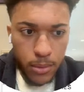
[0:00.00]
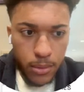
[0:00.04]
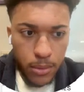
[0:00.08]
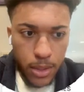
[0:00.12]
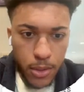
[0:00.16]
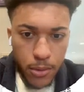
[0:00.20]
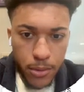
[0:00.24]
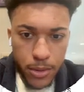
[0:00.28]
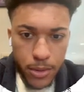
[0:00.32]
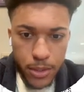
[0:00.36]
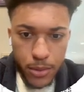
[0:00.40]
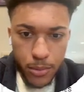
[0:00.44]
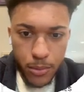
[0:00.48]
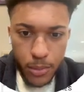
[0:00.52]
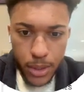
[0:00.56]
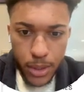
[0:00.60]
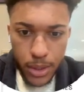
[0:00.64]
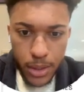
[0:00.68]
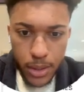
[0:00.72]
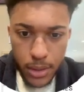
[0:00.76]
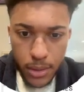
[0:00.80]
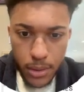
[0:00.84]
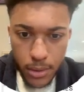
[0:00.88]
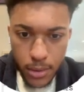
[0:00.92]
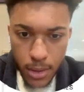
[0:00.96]
we notice
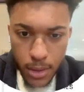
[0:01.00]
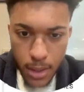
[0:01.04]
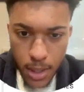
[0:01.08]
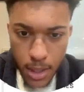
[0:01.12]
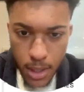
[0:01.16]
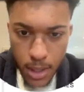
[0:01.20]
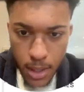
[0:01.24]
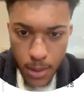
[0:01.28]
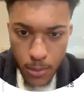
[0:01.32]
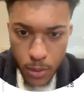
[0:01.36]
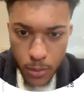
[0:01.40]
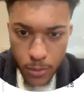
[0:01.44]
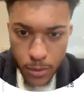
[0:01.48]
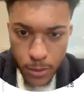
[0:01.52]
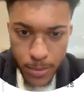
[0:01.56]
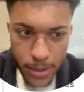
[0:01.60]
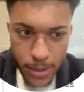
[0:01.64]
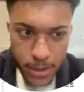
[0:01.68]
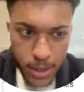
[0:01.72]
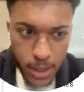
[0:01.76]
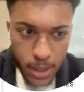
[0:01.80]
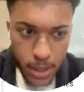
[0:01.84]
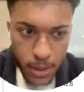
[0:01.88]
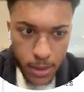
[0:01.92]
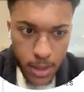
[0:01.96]
we were
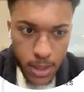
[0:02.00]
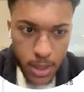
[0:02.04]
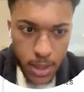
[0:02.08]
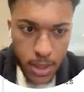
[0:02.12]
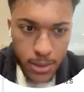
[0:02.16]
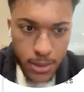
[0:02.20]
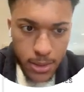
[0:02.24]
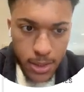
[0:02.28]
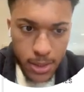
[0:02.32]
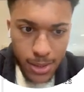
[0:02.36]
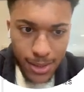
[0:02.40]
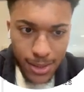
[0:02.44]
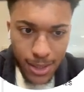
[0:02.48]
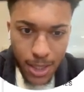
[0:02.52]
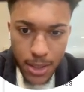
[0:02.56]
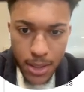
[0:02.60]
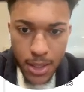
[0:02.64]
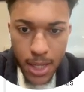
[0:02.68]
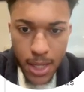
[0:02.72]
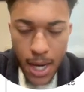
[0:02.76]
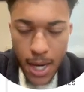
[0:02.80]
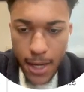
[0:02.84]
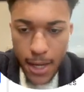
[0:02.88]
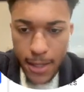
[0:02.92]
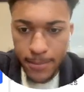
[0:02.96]
respecting this
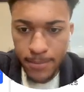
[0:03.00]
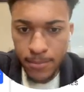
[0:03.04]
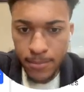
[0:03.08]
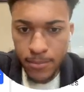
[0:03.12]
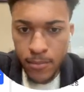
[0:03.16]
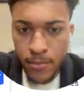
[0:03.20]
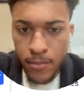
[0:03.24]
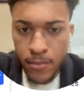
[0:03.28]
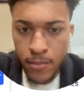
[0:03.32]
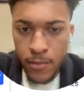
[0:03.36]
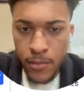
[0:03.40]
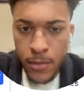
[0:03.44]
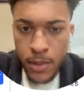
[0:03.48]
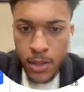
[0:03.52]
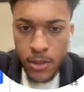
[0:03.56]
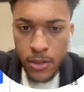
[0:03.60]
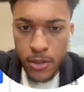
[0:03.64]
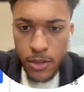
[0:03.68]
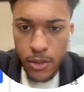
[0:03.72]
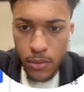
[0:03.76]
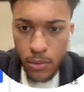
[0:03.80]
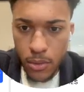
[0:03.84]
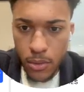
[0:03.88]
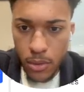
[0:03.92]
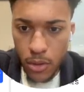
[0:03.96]
London high.
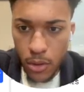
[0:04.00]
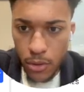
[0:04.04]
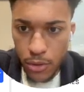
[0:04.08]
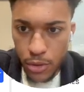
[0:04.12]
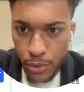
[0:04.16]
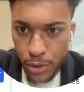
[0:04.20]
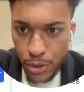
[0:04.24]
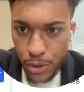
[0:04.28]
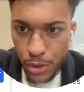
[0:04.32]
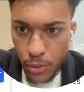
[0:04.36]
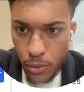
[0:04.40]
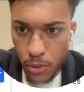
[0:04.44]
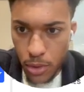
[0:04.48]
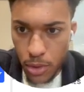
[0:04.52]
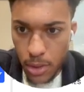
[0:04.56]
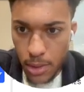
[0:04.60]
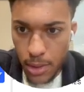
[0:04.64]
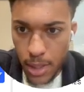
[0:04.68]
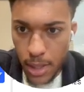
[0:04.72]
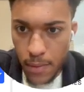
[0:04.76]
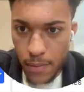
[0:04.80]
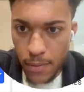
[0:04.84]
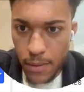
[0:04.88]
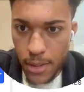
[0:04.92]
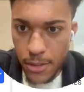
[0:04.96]
So long story
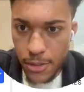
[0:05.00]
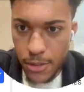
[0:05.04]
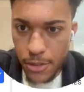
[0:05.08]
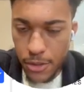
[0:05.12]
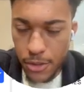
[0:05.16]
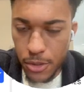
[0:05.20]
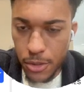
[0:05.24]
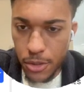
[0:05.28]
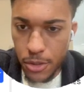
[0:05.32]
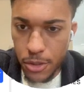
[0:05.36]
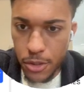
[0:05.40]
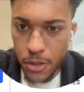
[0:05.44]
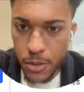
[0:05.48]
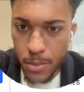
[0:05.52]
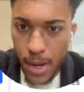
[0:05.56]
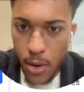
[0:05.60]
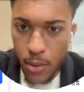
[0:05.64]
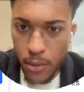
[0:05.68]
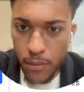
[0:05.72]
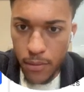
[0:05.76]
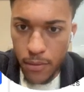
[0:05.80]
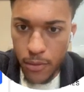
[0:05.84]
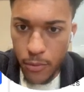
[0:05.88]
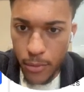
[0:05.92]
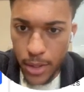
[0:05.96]
short, this is really just the
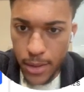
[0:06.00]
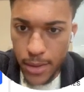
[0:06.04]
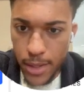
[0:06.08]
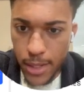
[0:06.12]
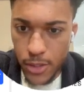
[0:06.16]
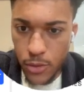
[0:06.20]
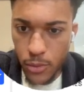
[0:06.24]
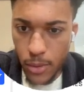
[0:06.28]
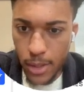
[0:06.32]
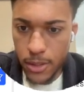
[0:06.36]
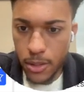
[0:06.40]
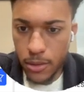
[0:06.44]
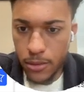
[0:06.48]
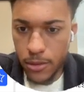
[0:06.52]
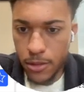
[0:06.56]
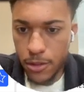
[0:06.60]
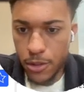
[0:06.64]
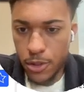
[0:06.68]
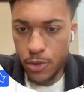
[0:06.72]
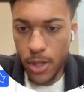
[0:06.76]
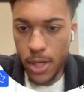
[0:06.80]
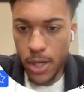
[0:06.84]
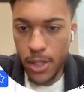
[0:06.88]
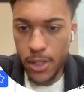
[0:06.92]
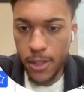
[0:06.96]
power of three. That's why I took
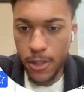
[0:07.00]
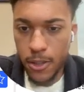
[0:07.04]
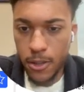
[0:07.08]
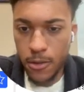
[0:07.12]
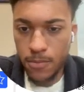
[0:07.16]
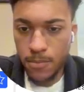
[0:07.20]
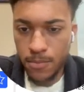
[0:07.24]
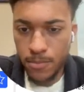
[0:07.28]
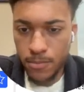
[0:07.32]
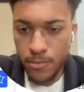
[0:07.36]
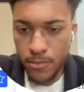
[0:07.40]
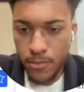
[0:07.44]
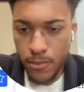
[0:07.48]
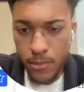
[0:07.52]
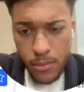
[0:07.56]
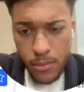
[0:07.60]
this trade here.